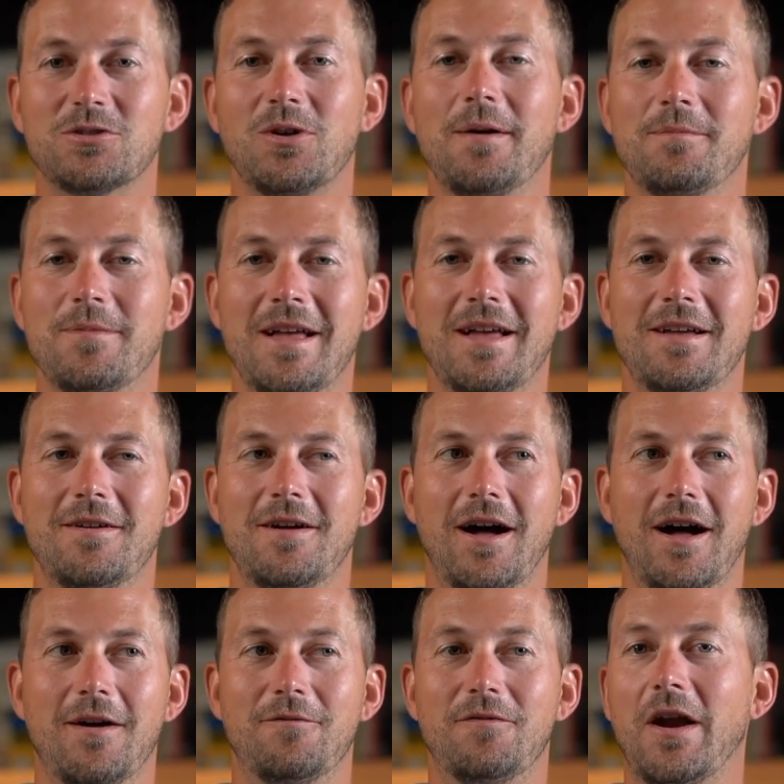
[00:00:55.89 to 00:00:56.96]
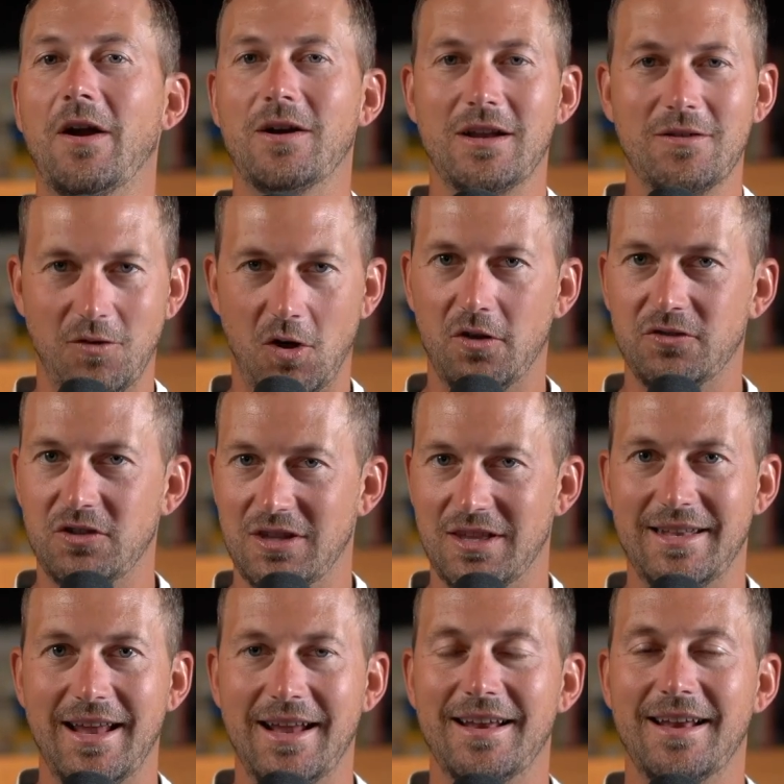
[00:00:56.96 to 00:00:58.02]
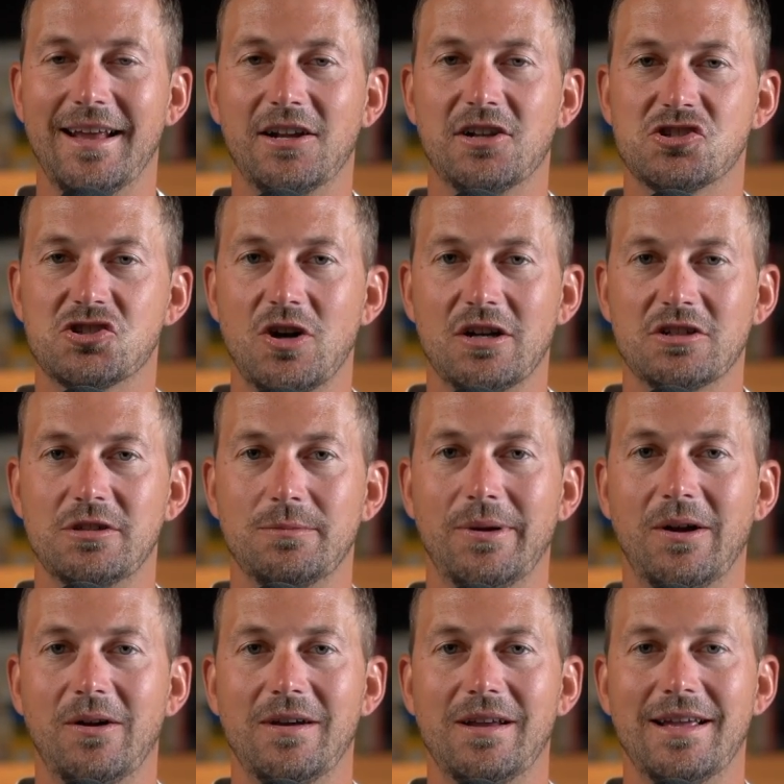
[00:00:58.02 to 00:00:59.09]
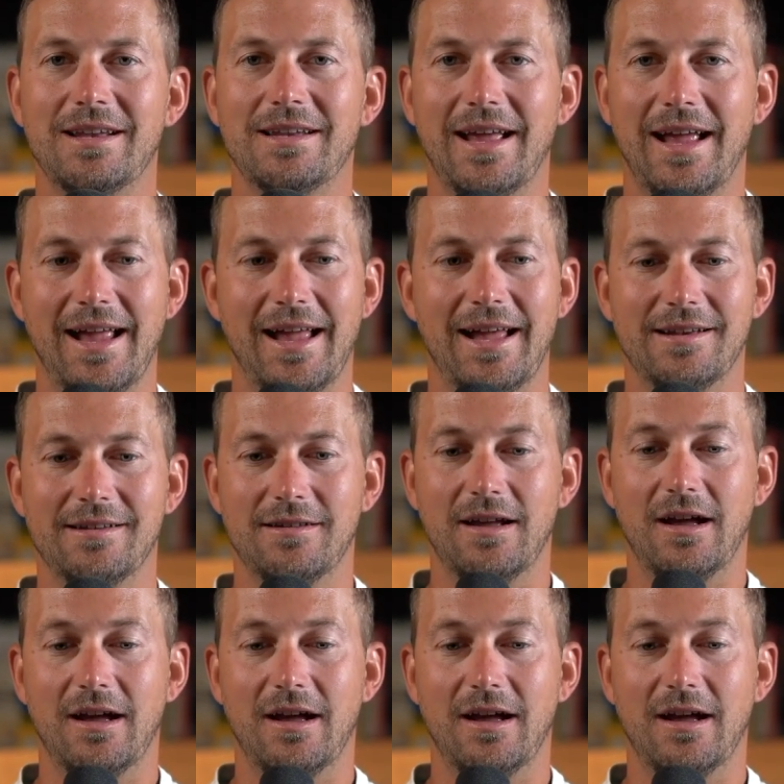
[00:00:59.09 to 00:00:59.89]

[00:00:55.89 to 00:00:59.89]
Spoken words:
So I'm very involved in the day-to-day construction period, and